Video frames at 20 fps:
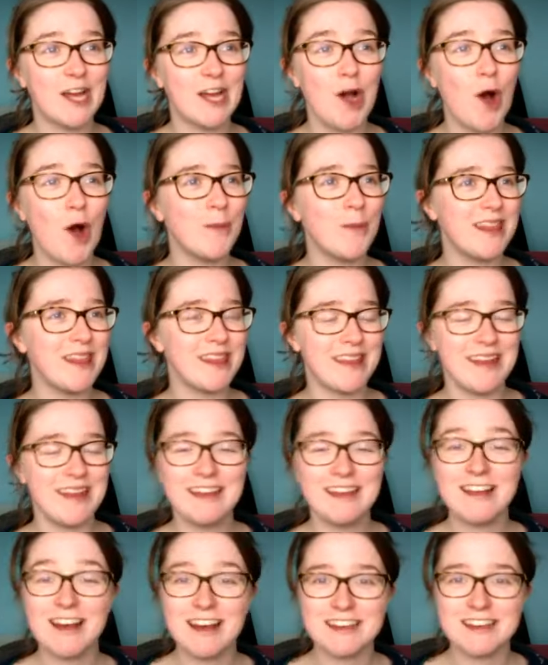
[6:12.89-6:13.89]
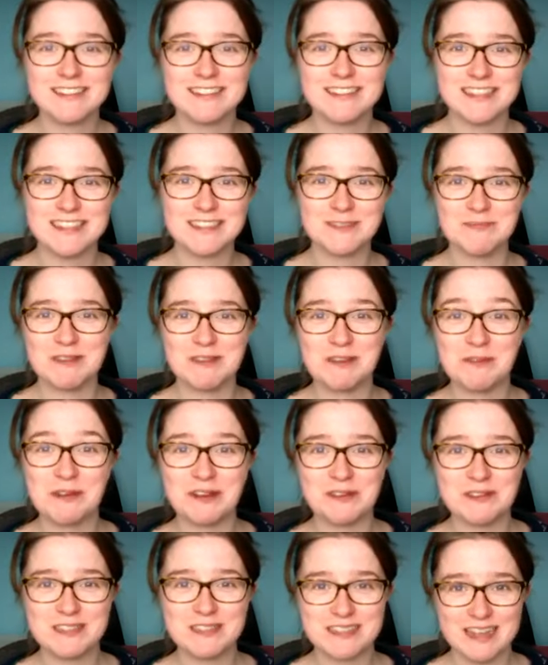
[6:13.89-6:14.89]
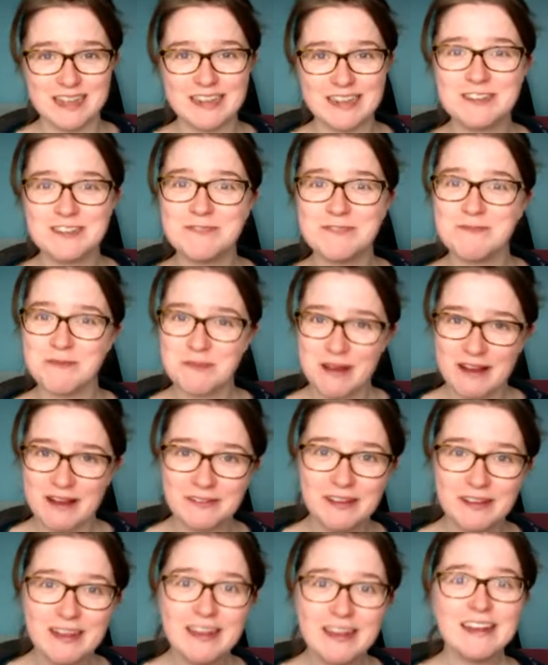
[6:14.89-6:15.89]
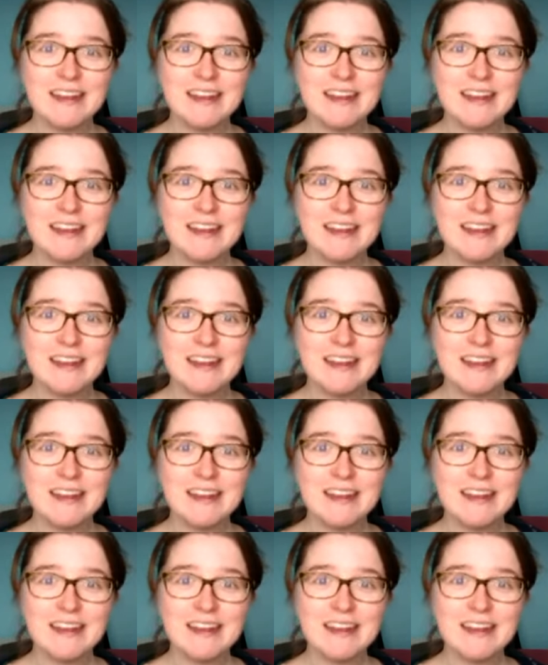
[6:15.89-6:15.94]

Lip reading: comment that a guy said to me when I was telling him about